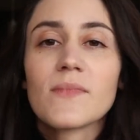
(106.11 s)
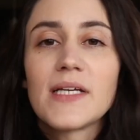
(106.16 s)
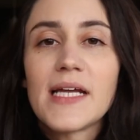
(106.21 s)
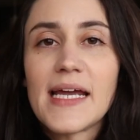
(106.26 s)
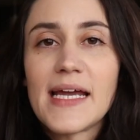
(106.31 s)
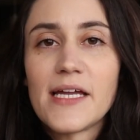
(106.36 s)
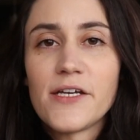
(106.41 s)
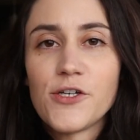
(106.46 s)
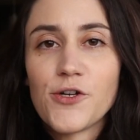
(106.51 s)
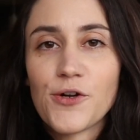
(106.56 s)

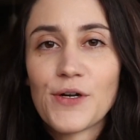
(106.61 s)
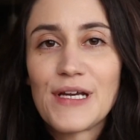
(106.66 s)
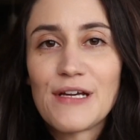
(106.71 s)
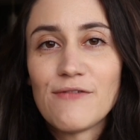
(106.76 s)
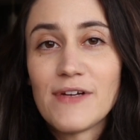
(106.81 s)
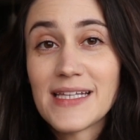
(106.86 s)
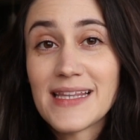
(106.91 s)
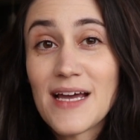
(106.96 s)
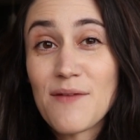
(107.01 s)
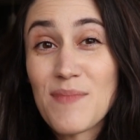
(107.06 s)
and you're
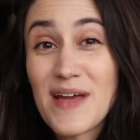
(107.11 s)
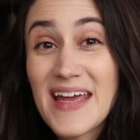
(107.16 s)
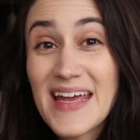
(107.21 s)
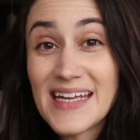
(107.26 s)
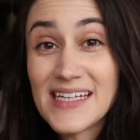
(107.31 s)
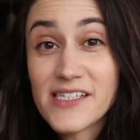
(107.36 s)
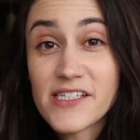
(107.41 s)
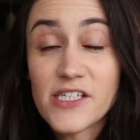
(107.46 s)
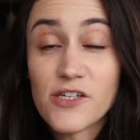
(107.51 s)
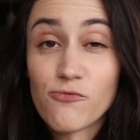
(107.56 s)
giving them
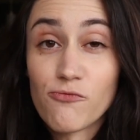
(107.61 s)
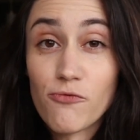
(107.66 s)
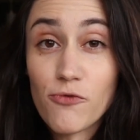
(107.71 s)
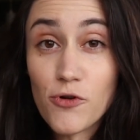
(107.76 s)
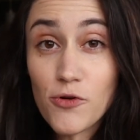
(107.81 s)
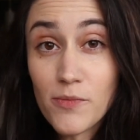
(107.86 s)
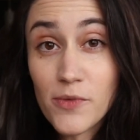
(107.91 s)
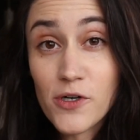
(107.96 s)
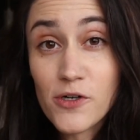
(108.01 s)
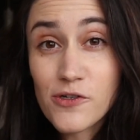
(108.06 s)
hints and
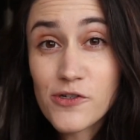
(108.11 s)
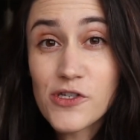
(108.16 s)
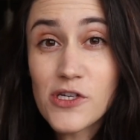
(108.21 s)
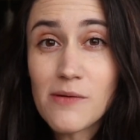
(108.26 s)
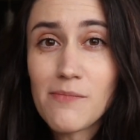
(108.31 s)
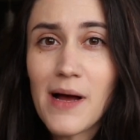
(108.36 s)
rumors